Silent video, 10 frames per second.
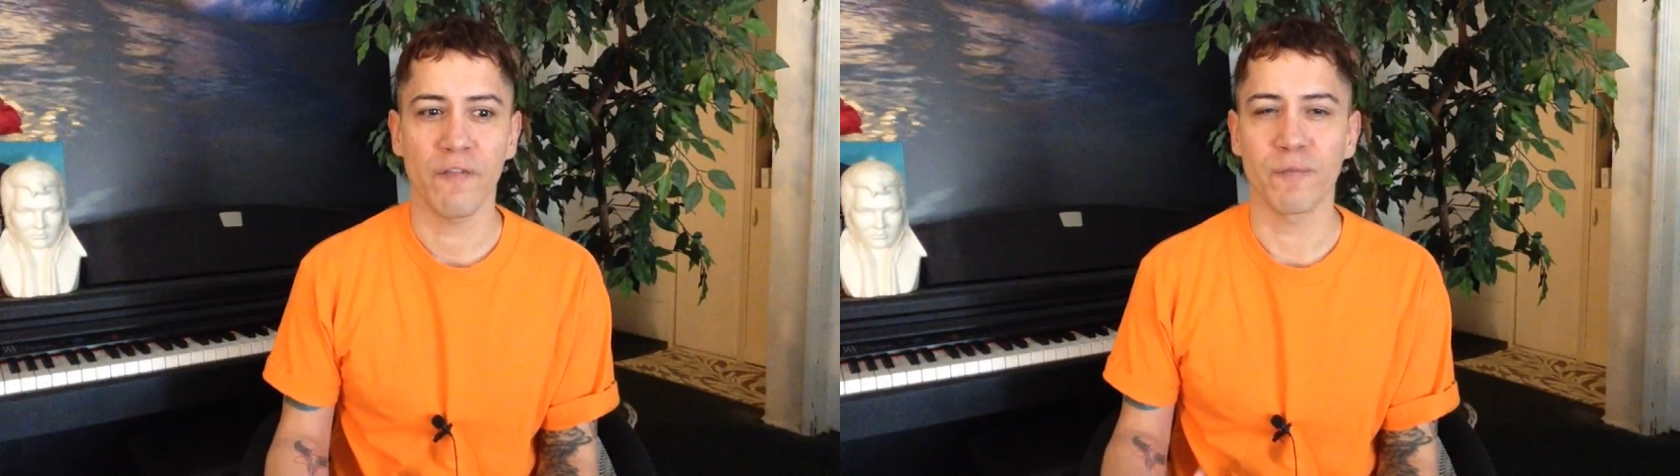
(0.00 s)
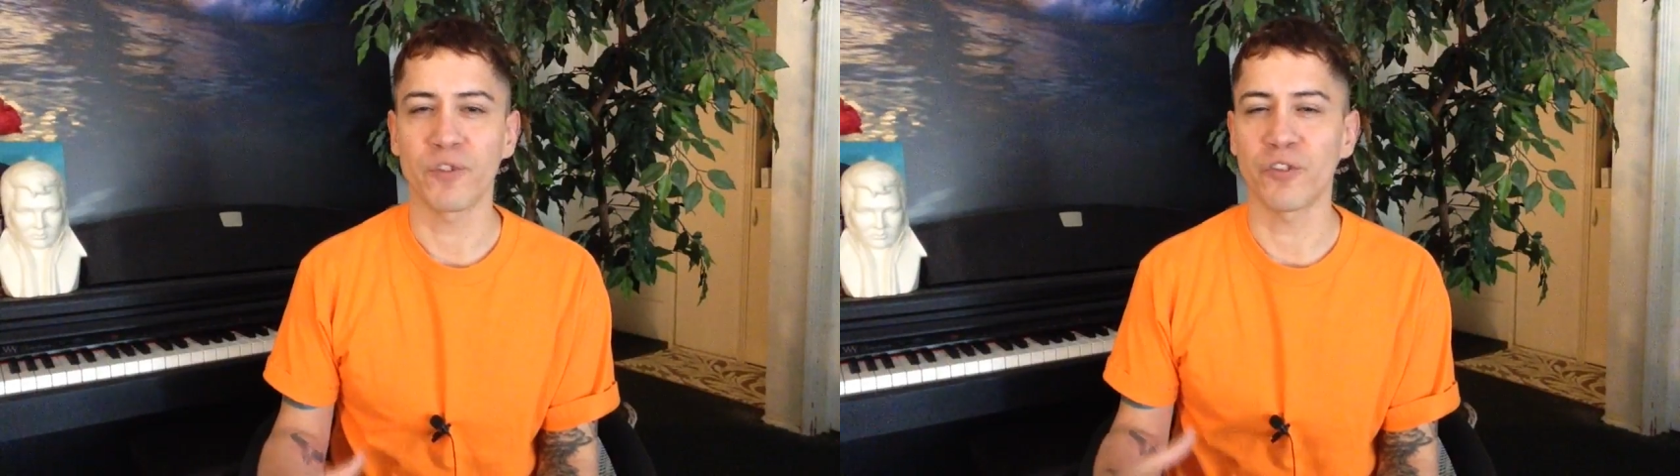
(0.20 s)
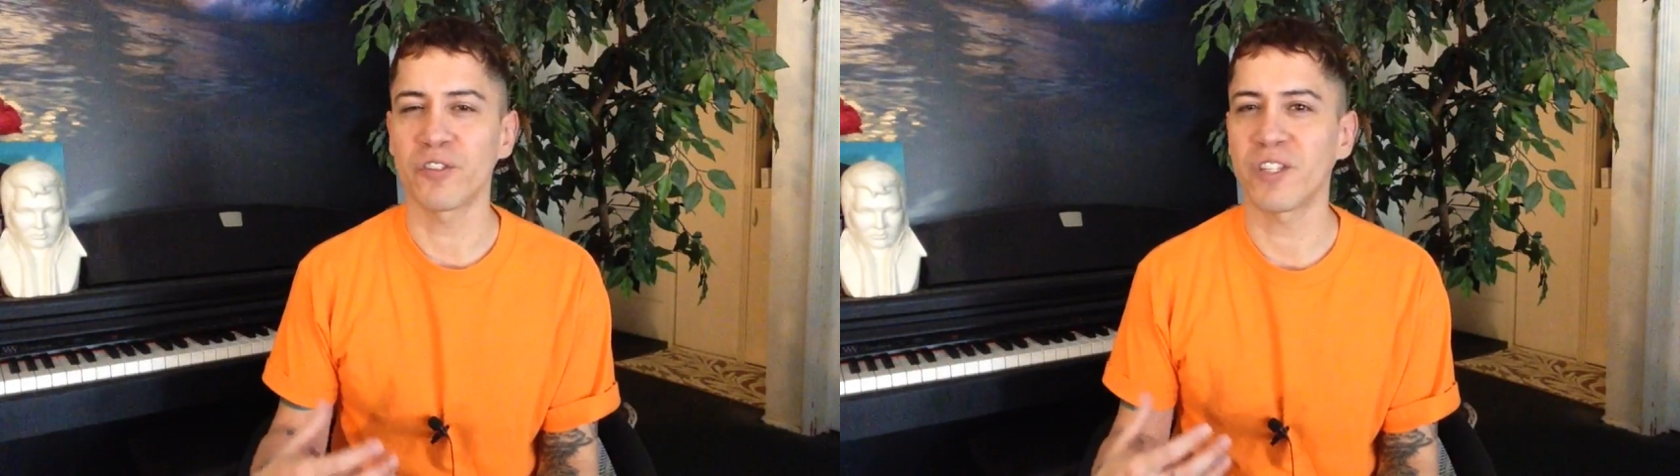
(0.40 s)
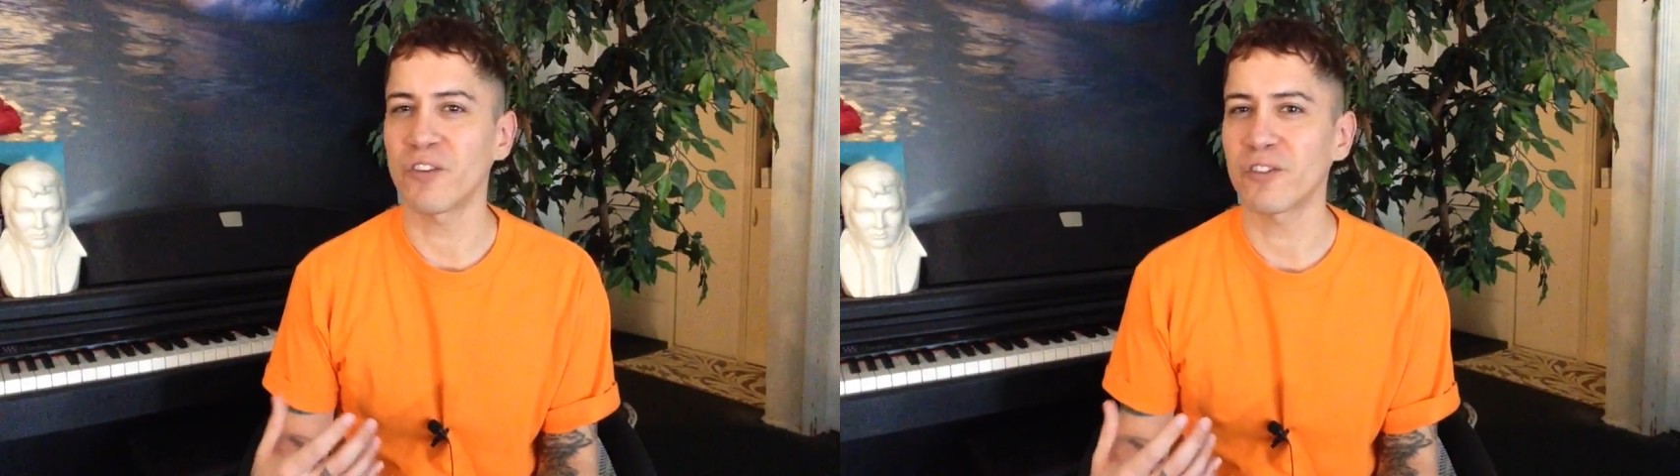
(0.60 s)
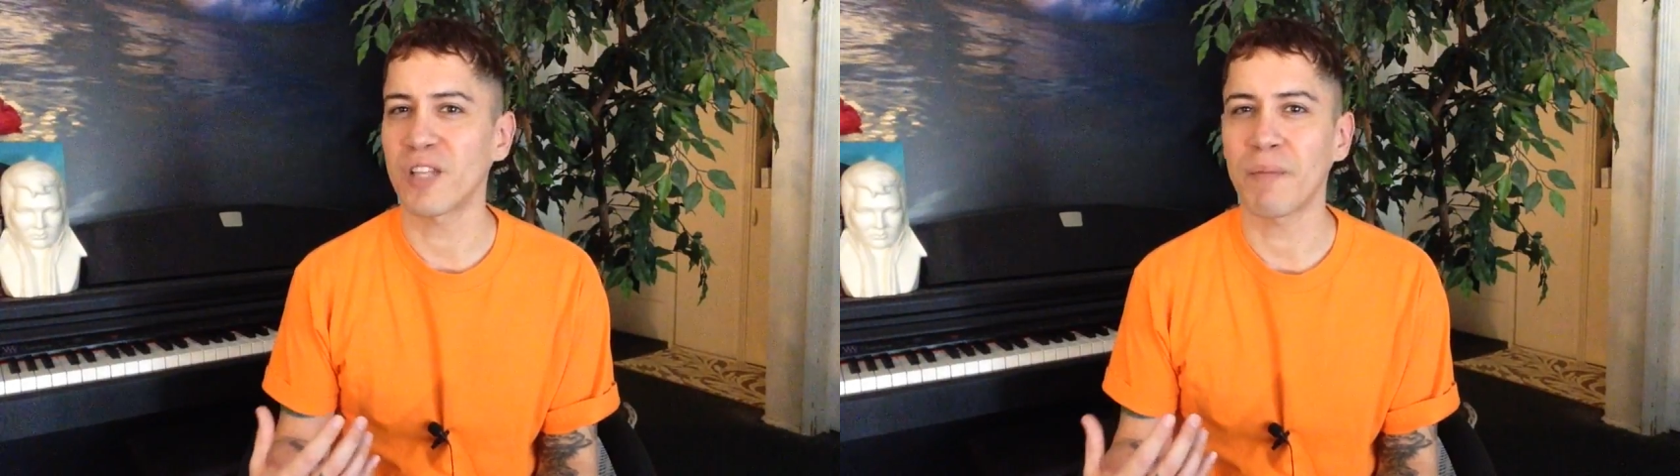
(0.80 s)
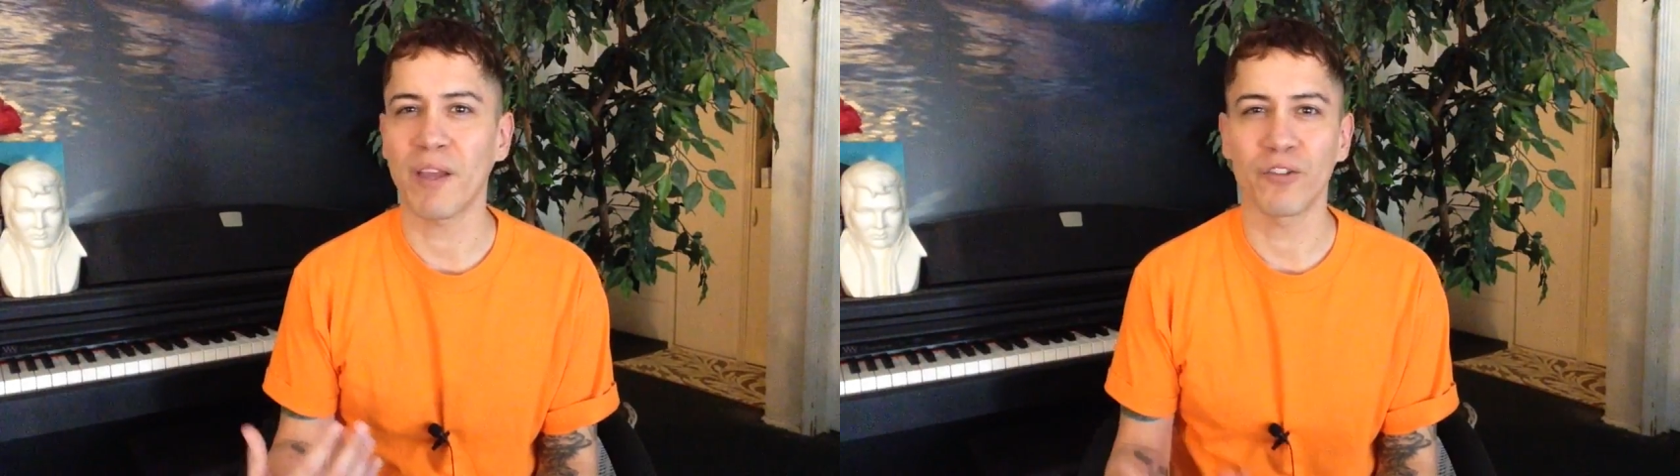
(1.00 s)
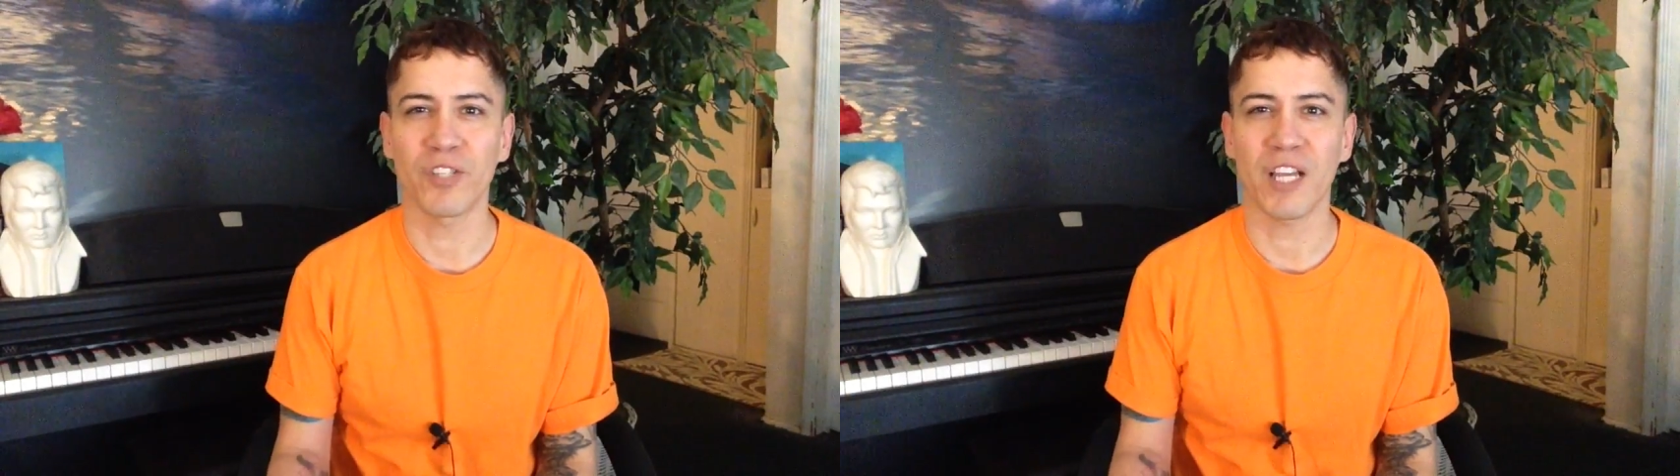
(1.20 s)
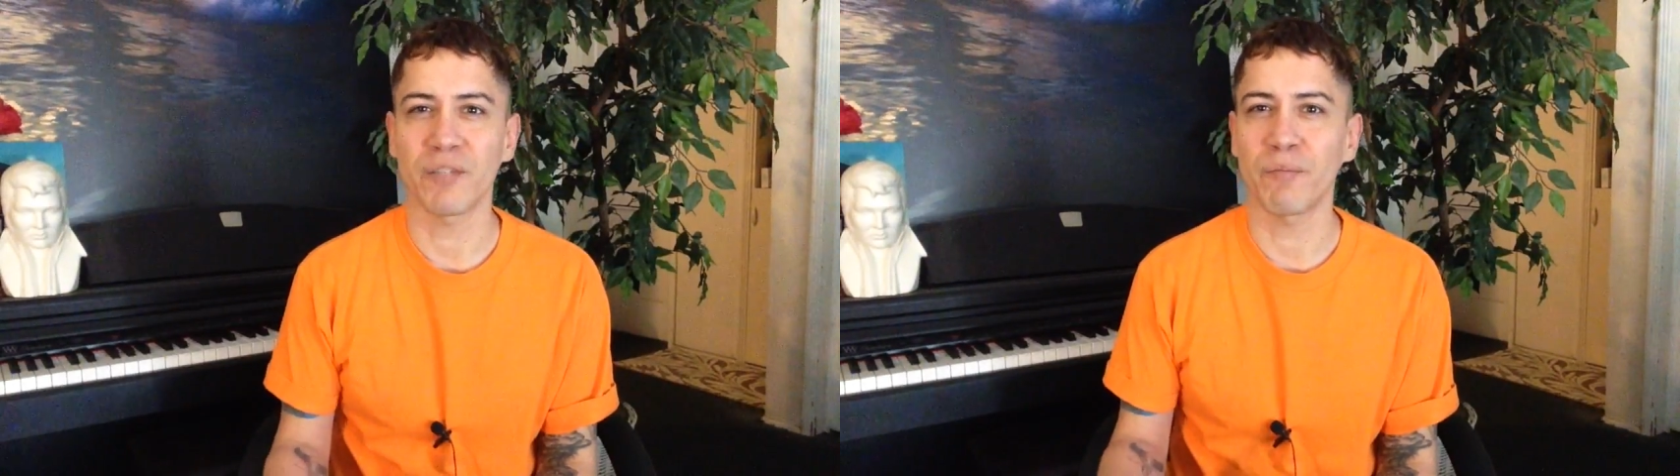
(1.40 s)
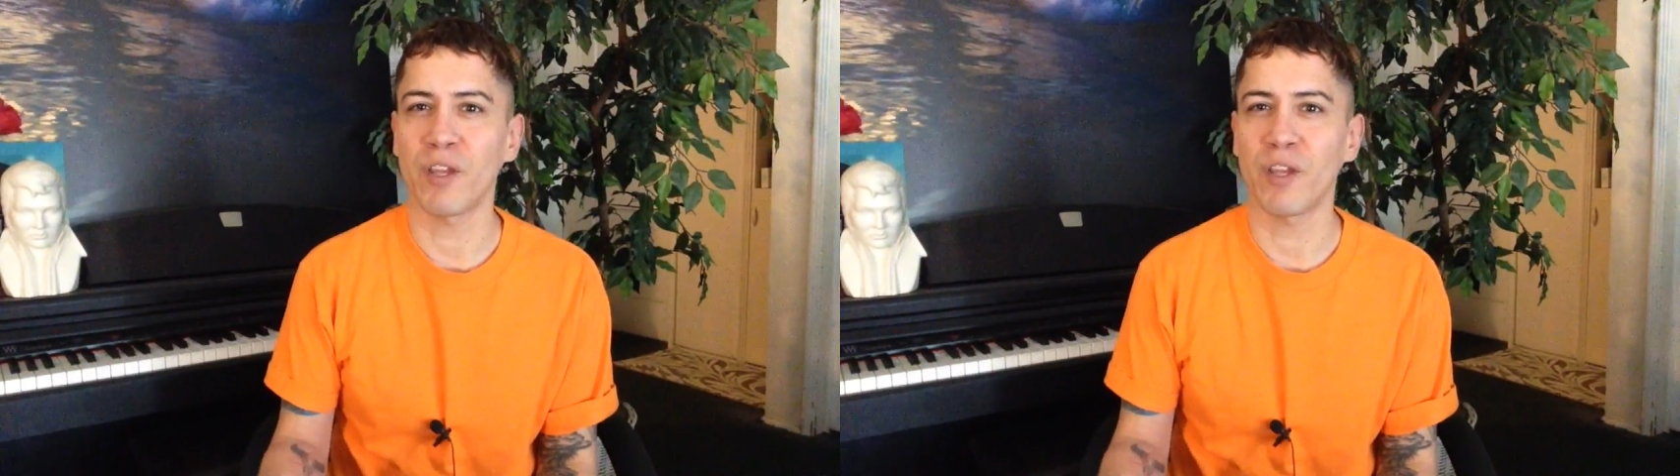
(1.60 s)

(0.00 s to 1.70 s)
from certain singers like Michael Jackson,